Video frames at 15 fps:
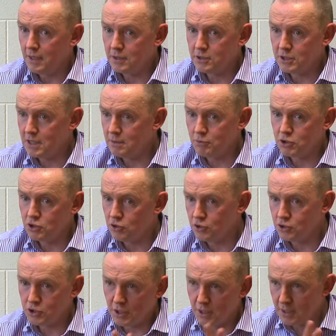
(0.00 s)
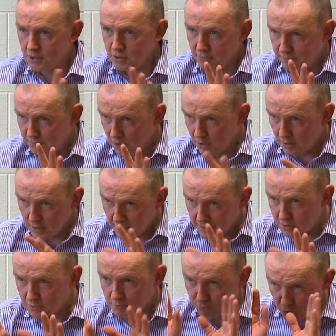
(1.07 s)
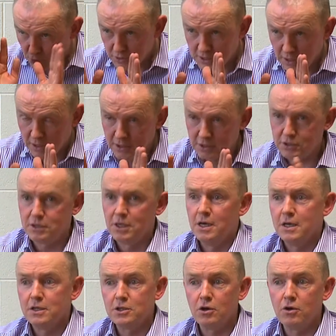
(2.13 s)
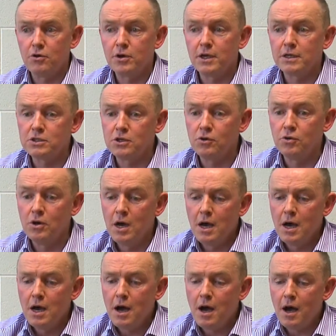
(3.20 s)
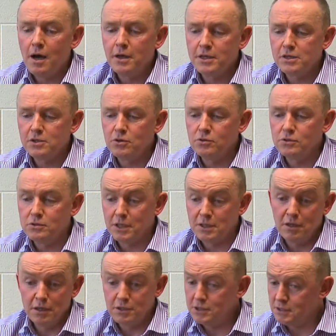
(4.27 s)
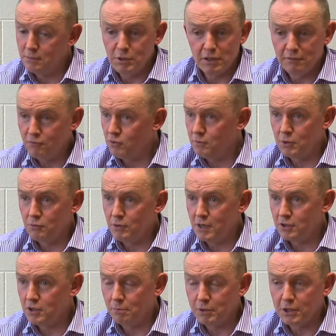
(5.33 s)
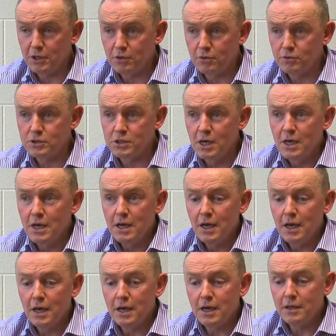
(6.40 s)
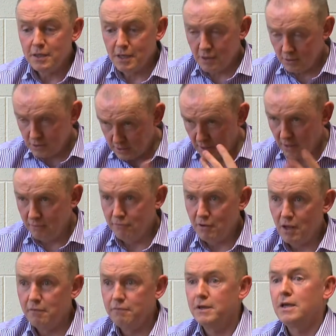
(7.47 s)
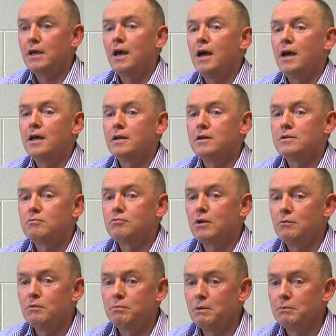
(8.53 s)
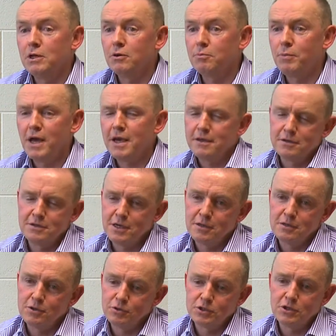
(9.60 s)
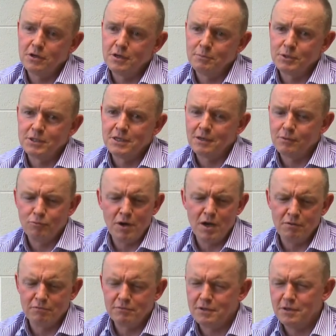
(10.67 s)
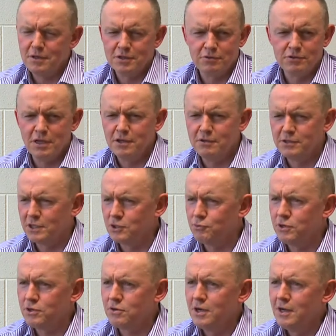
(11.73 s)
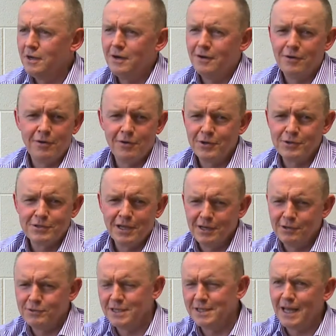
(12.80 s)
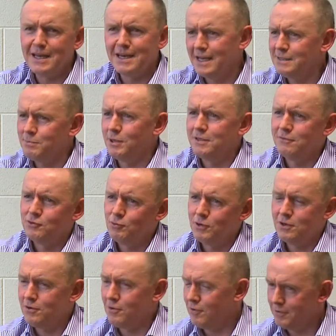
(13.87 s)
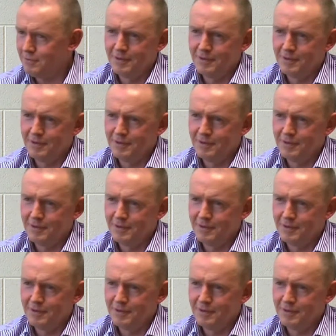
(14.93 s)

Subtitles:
to keep in touch and to follow, like to personalize the learning. So I think those technologies, I mean, they've only been around a couple of years. They are still evolving, and we'll probably look back in 10 years' time and say, "Wow, God, you're still using Twitter, or you're still using that aspect of Twitter, or